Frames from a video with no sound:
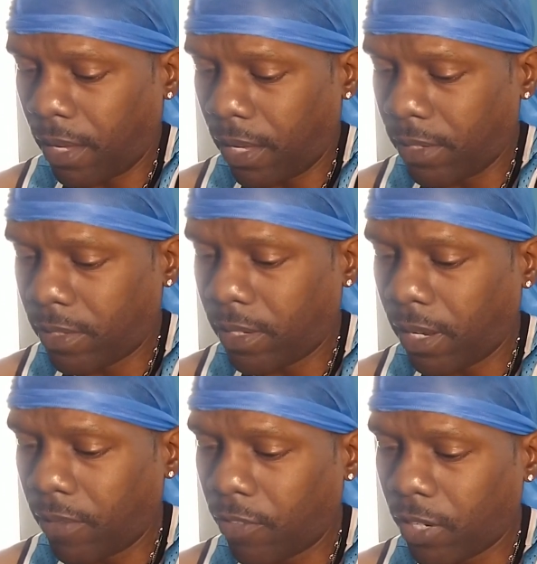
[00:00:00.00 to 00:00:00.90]
and,
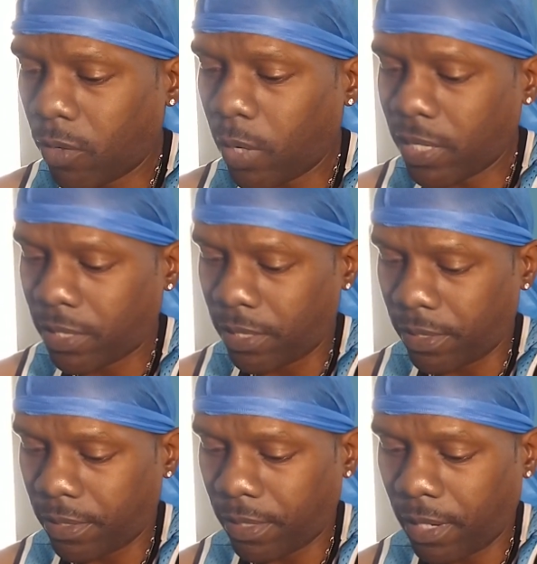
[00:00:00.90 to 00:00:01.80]
and request
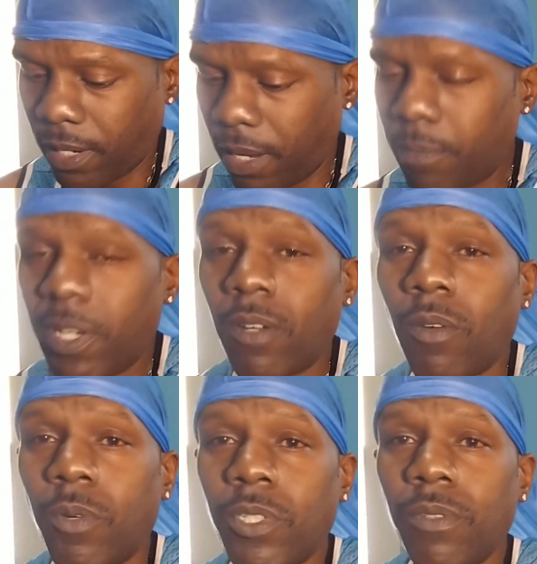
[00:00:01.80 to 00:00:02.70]
it and let me
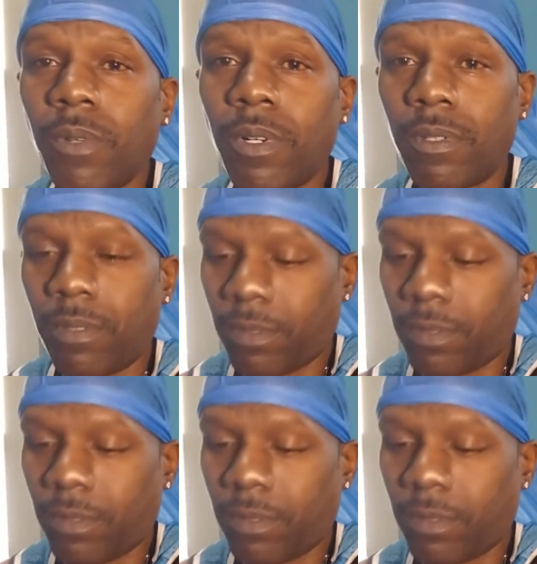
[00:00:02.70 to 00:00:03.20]
know what you want.